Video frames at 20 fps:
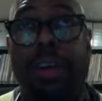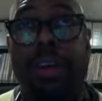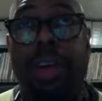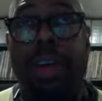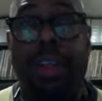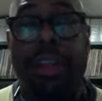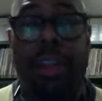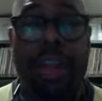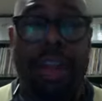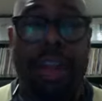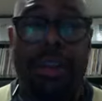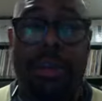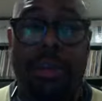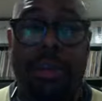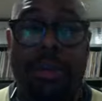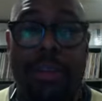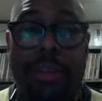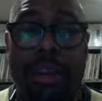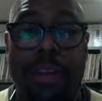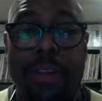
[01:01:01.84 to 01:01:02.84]
I think I don't know
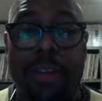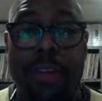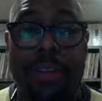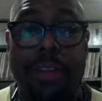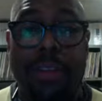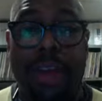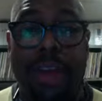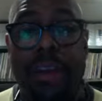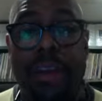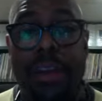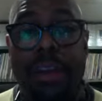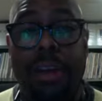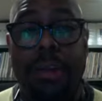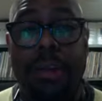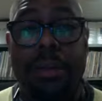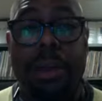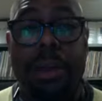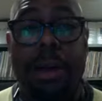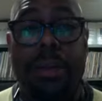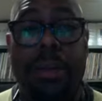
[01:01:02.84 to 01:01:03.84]
if I told you that.
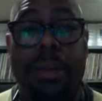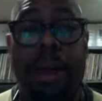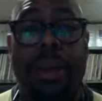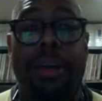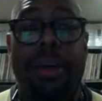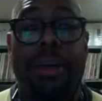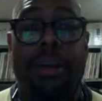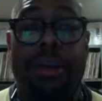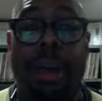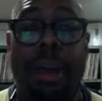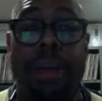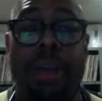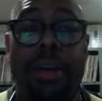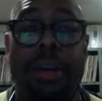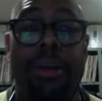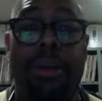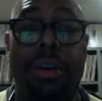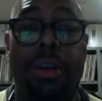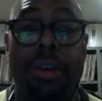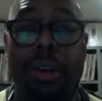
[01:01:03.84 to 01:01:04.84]
About about a, about a
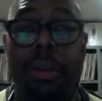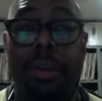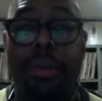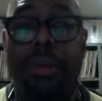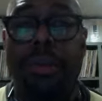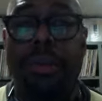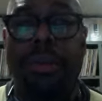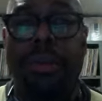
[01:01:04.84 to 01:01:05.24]
year ago, or